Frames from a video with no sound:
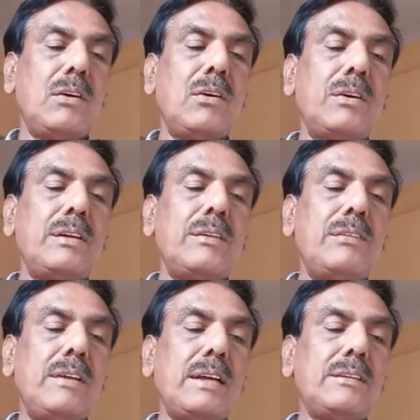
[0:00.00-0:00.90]
on
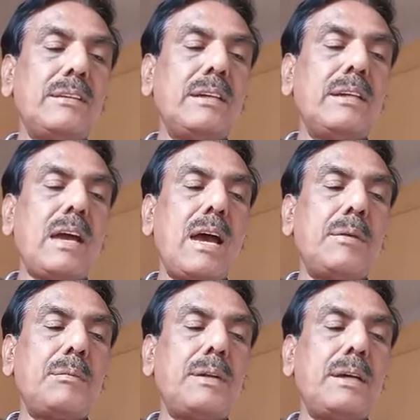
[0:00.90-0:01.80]
reflection
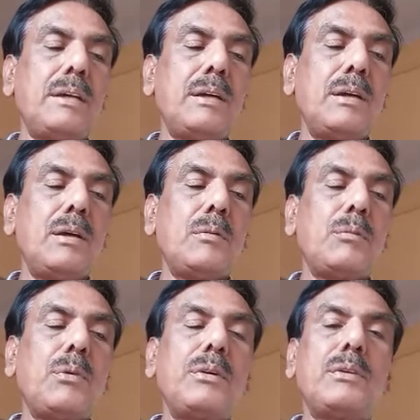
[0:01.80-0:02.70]
after zero
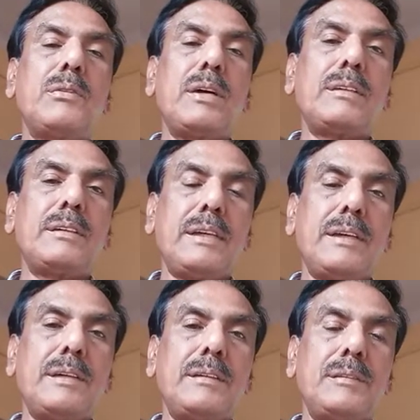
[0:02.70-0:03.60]
point 0.1
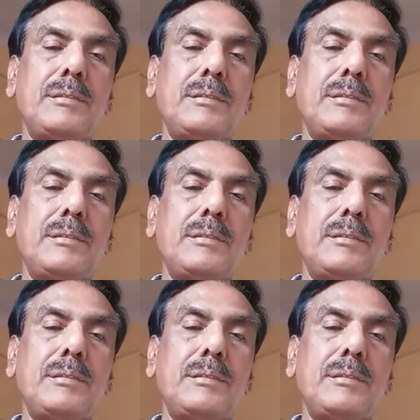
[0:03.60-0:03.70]
second.